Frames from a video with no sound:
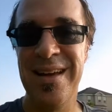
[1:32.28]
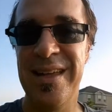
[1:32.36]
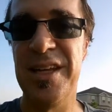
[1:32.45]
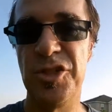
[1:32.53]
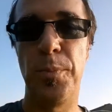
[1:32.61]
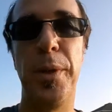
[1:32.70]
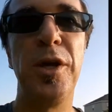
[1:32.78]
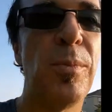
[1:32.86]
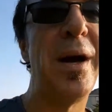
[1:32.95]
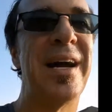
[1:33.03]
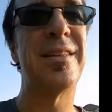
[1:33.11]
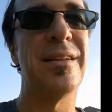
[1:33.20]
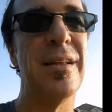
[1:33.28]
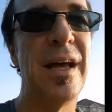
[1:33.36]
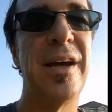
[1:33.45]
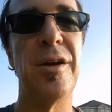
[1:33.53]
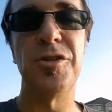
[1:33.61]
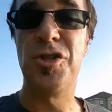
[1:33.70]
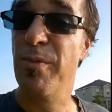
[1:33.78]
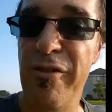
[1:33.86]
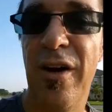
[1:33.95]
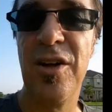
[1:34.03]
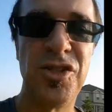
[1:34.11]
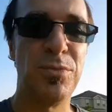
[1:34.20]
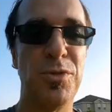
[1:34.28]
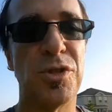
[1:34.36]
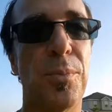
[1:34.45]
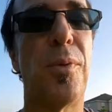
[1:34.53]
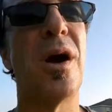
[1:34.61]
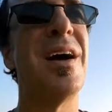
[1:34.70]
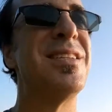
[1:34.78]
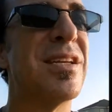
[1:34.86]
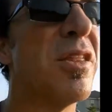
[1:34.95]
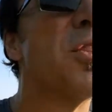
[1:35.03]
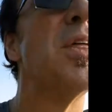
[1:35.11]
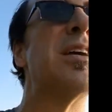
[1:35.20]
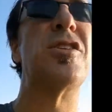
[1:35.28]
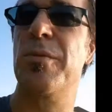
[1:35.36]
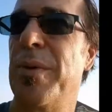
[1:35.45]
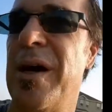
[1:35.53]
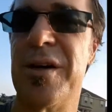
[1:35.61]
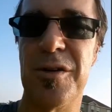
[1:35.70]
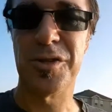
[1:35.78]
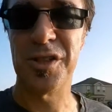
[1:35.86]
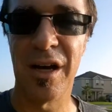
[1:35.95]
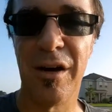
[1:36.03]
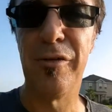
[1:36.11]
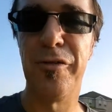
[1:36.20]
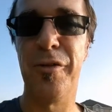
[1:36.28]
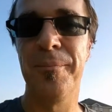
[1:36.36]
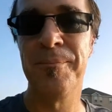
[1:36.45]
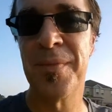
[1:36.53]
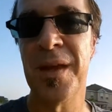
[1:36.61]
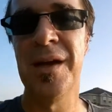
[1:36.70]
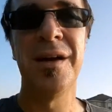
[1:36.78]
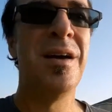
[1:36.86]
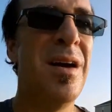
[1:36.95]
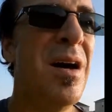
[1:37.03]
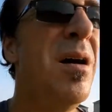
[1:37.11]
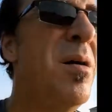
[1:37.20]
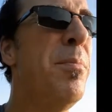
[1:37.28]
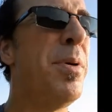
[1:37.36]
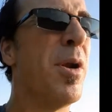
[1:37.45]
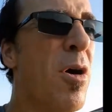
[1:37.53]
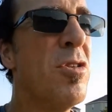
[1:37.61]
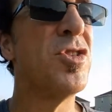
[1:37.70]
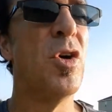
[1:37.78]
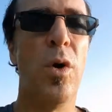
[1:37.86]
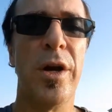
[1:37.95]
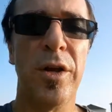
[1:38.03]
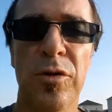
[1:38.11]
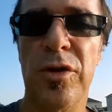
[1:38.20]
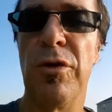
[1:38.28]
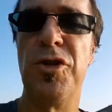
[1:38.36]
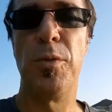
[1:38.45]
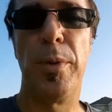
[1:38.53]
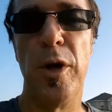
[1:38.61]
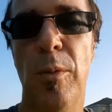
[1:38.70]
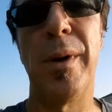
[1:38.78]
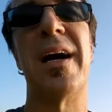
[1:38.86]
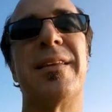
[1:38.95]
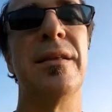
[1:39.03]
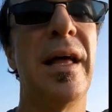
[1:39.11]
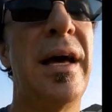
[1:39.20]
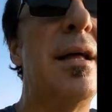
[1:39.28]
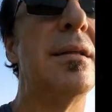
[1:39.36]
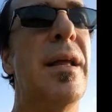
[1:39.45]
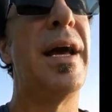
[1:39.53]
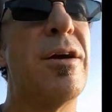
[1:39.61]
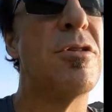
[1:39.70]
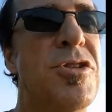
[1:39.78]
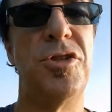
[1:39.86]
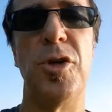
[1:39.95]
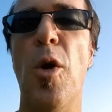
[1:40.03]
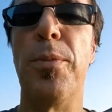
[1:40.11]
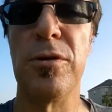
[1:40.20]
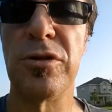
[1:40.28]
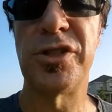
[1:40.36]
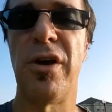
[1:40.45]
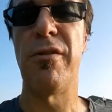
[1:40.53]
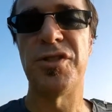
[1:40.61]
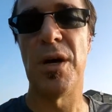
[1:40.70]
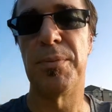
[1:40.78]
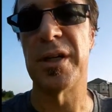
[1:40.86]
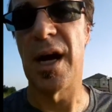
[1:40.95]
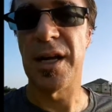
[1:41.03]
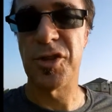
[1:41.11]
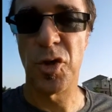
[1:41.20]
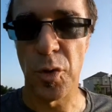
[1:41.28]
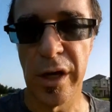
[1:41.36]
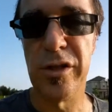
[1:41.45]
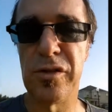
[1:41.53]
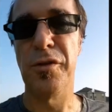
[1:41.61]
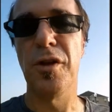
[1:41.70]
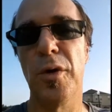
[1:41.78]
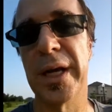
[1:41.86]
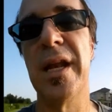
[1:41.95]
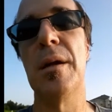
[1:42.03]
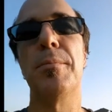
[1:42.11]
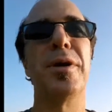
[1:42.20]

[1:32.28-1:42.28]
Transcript: And as you peel back the layers, you may find some surprising things about yourself. But also what you'll do as you peel back the layers is you open yourselves up to God's grace flowing in and